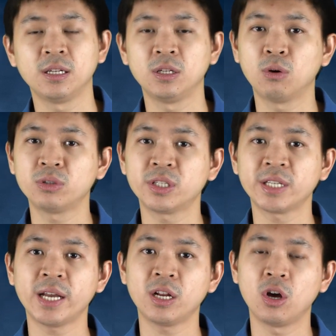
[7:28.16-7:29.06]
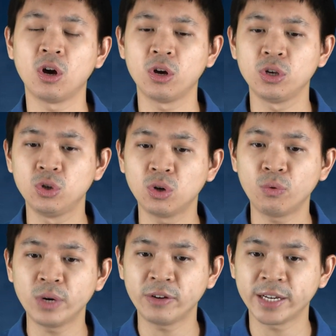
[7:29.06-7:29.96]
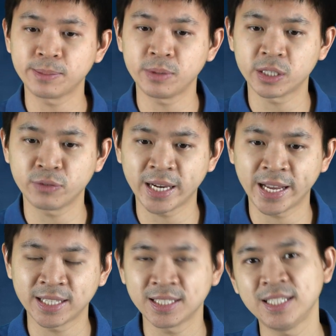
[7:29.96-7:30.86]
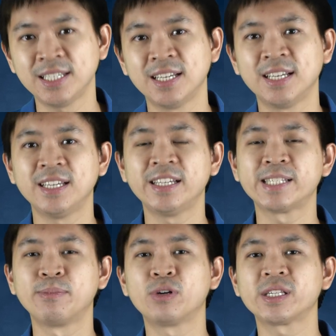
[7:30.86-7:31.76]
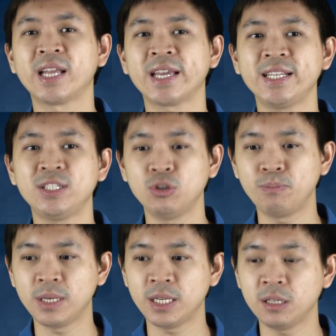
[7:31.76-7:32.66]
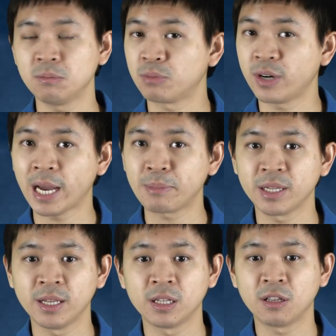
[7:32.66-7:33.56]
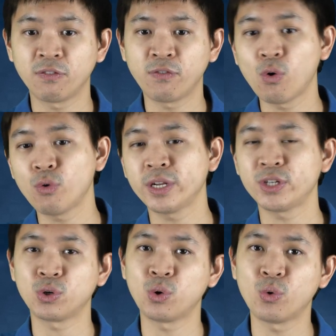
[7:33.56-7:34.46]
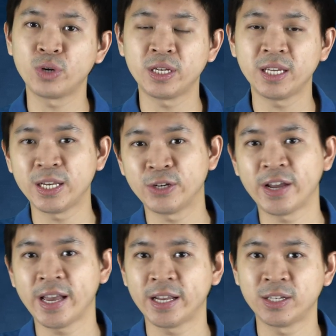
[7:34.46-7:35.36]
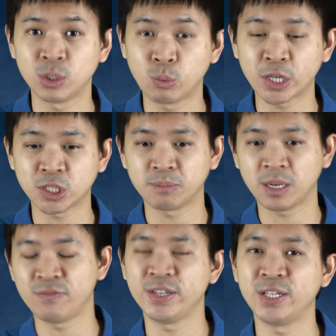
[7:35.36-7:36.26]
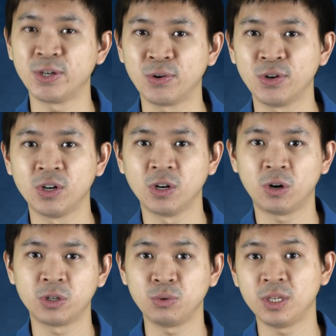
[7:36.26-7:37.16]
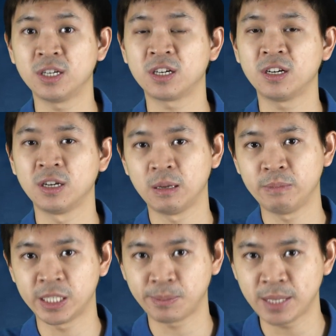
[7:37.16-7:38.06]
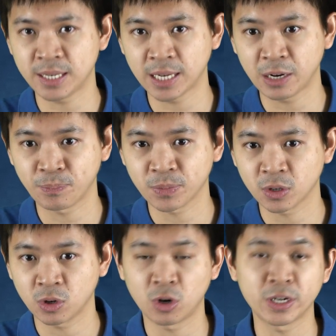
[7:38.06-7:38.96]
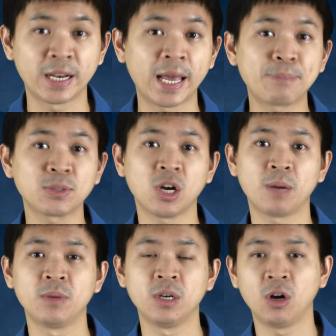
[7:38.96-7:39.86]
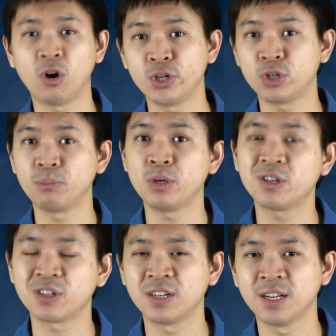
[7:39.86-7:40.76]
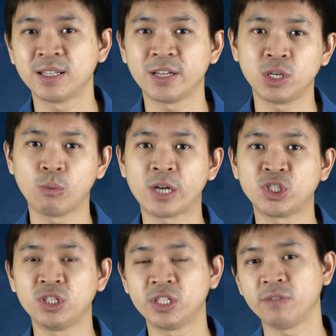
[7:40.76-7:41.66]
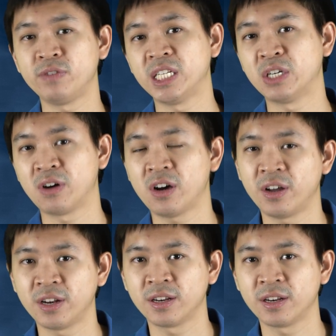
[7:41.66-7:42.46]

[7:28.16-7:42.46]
notice that your real experience of reality is most likely to be perhaps the phone that you're holding in your hand to watch my video or to hear me speak now, or the laptop or the computer that you're watching this video on.